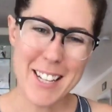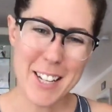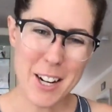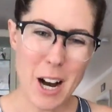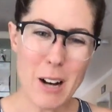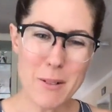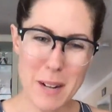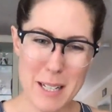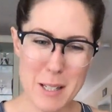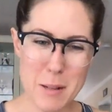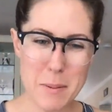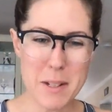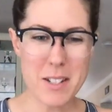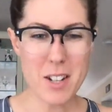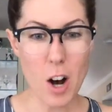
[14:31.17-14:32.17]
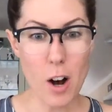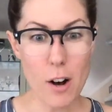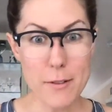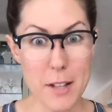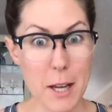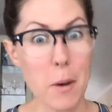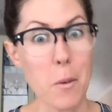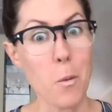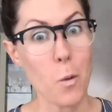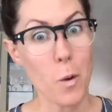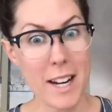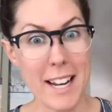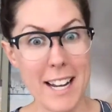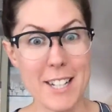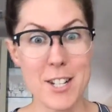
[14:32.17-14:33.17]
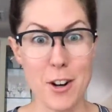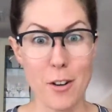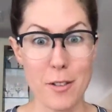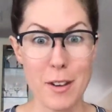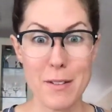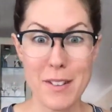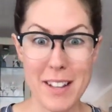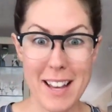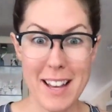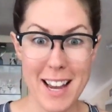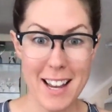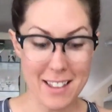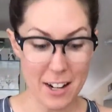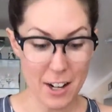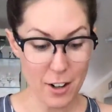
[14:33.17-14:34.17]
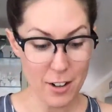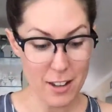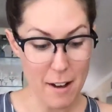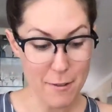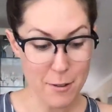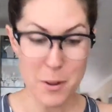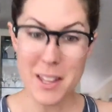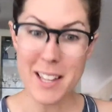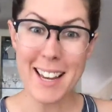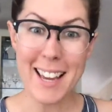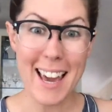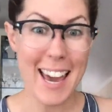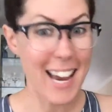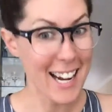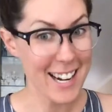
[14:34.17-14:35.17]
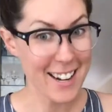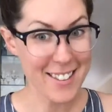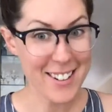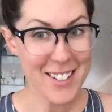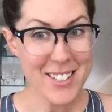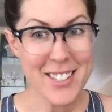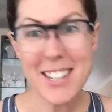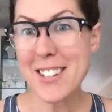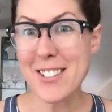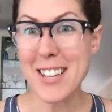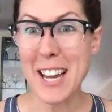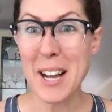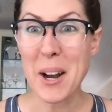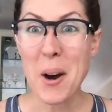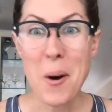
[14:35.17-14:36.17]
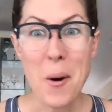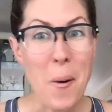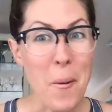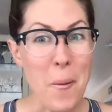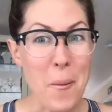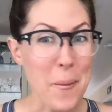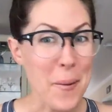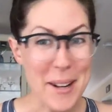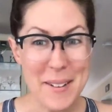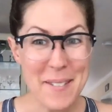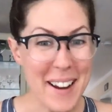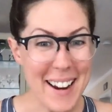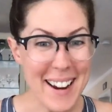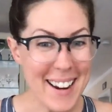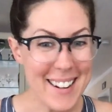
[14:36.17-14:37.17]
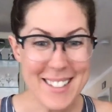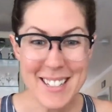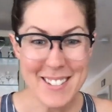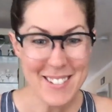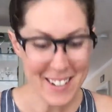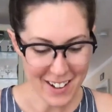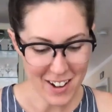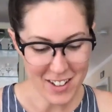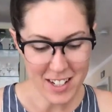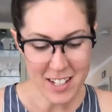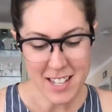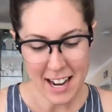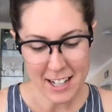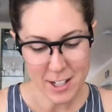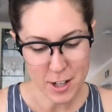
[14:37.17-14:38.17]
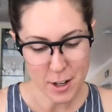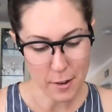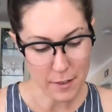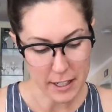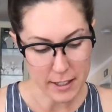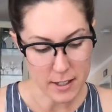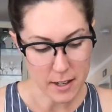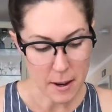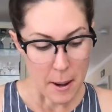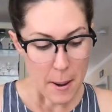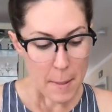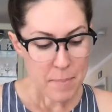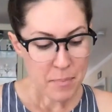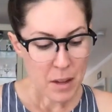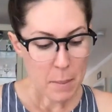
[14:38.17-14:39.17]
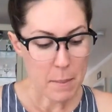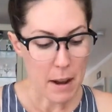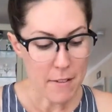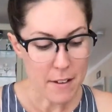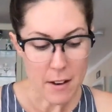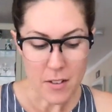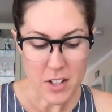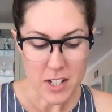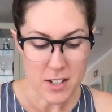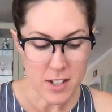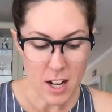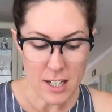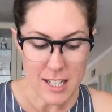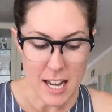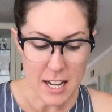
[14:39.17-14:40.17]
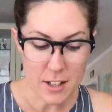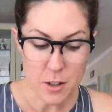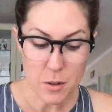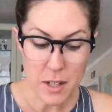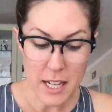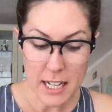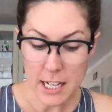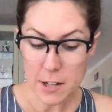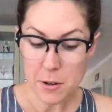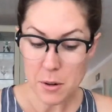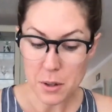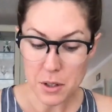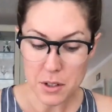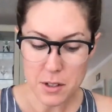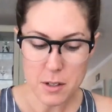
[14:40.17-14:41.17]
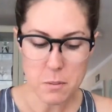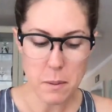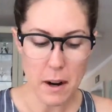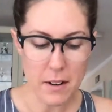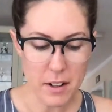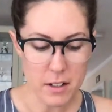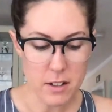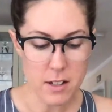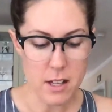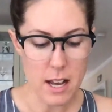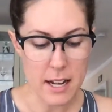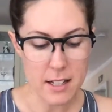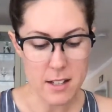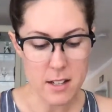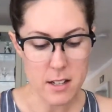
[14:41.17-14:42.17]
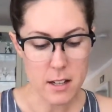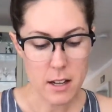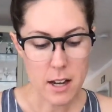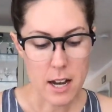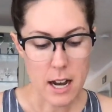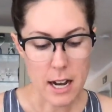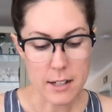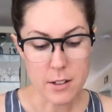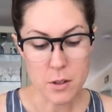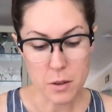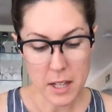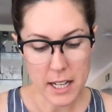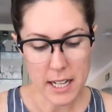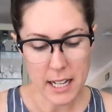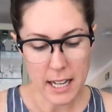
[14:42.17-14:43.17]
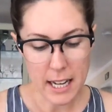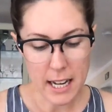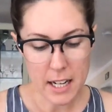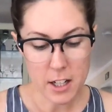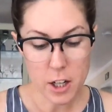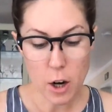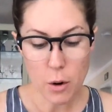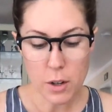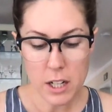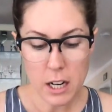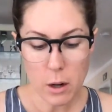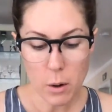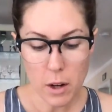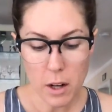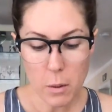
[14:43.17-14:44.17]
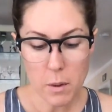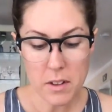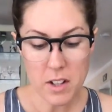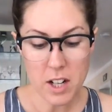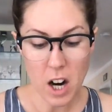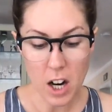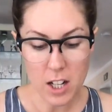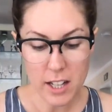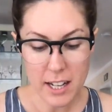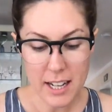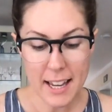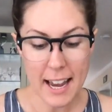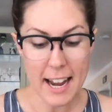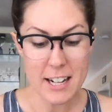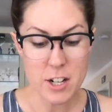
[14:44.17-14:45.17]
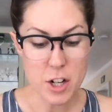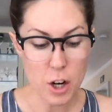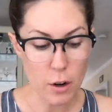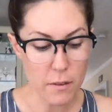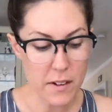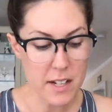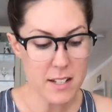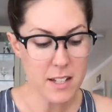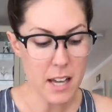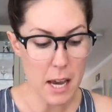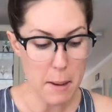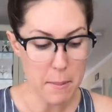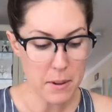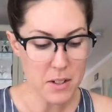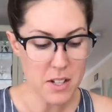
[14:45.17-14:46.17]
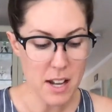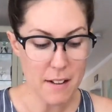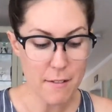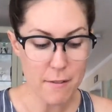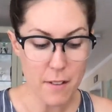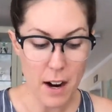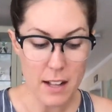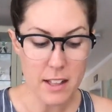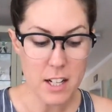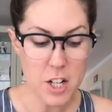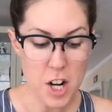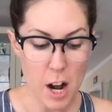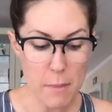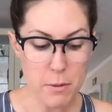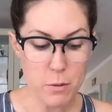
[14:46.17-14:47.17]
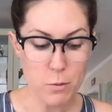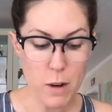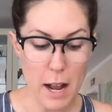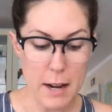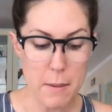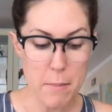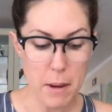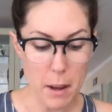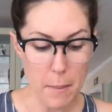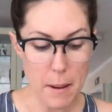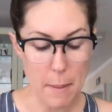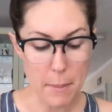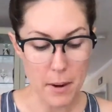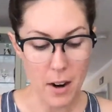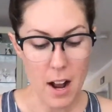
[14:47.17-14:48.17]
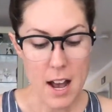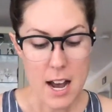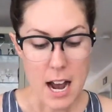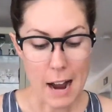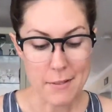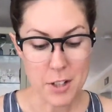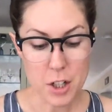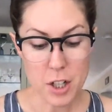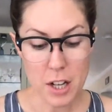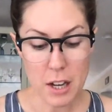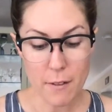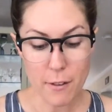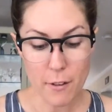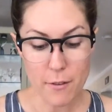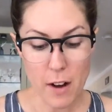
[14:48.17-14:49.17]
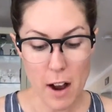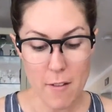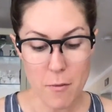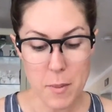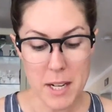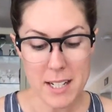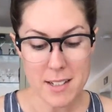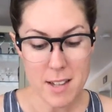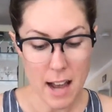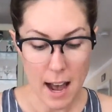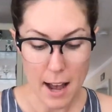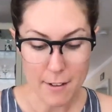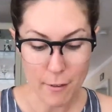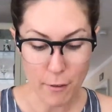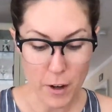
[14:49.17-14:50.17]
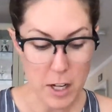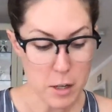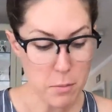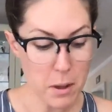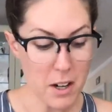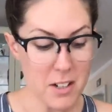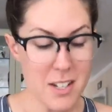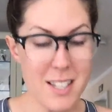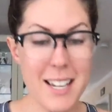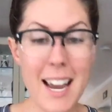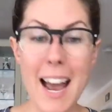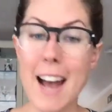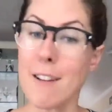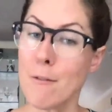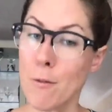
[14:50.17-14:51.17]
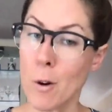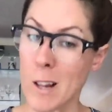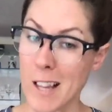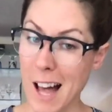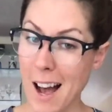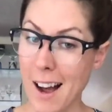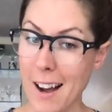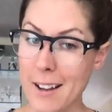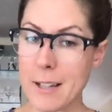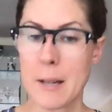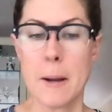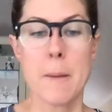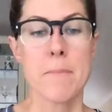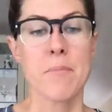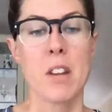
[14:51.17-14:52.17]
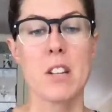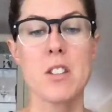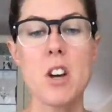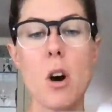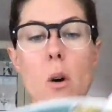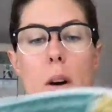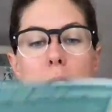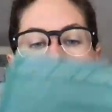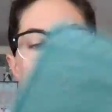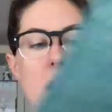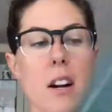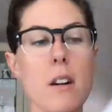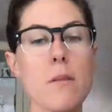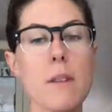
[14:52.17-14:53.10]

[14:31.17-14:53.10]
you know how recipes call for like one anchovy fillet and then you're left with like eight others and you're like, what am I going to do with all these anchovies? My favorite is sauteing zucchini noodles, spiral sliced uh, zucchini, in coconut oil with garlic, anchovies, capers, and finely chopped red bell pepper. After cooking for five minutes, add fresh parsley and voila. So if there are